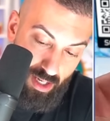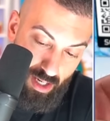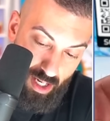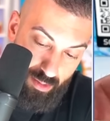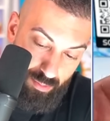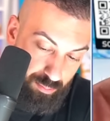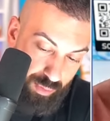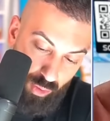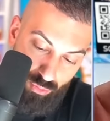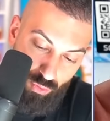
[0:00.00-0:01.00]
Um,
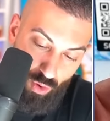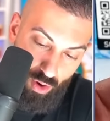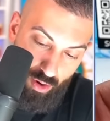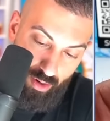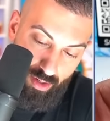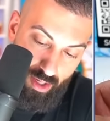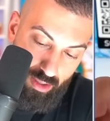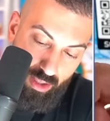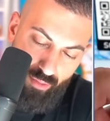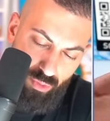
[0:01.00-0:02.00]
beautiful card.
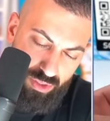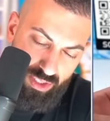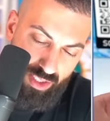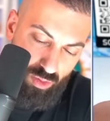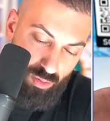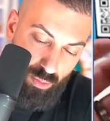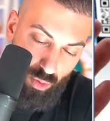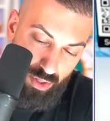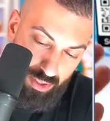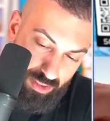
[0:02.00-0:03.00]
Love it with the silver
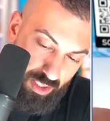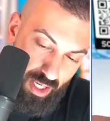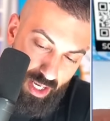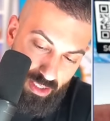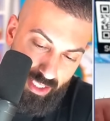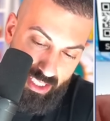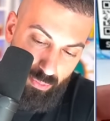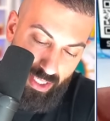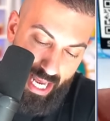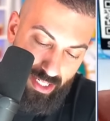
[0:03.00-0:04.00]
borders. Let's see if
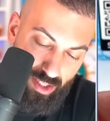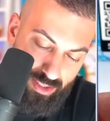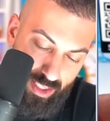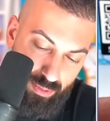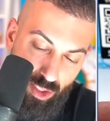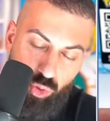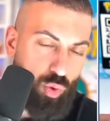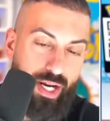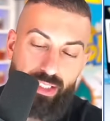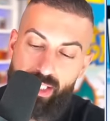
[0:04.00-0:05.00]
we can end it on something
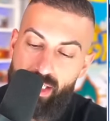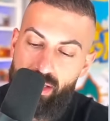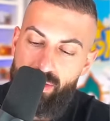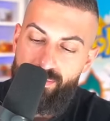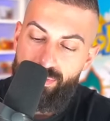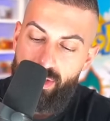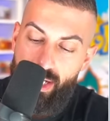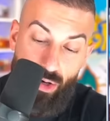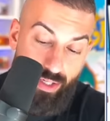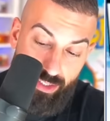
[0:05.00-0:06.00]
crazy.
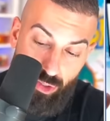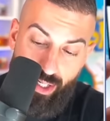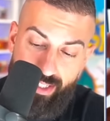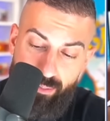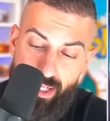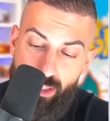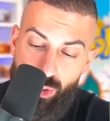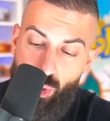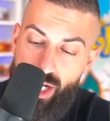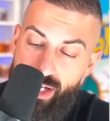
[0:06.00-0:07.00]
It already is crazy, but in
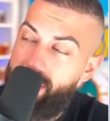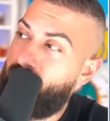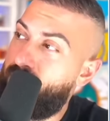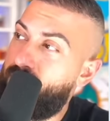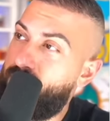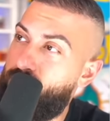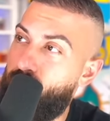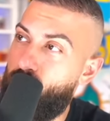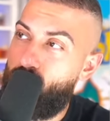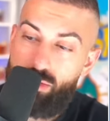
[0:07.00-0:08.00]
three,
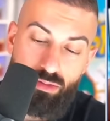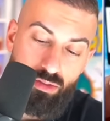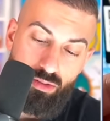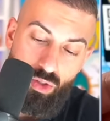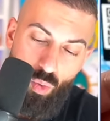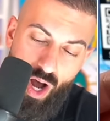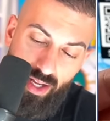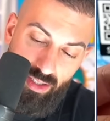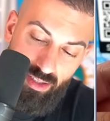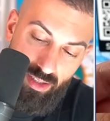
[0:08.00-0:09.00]
two,
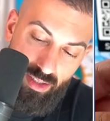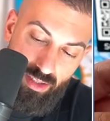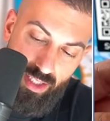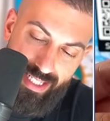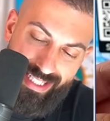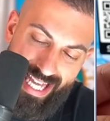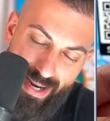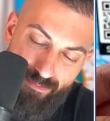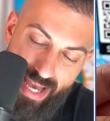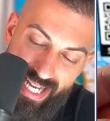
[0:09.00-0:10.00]
one.
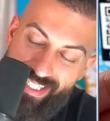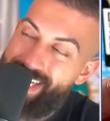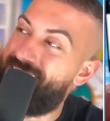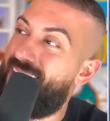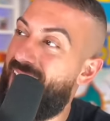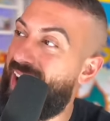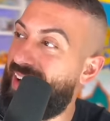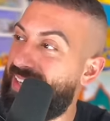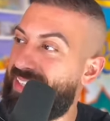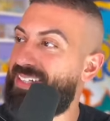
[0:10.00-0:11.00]
Then in mint
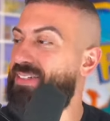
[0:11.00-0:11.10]
nine.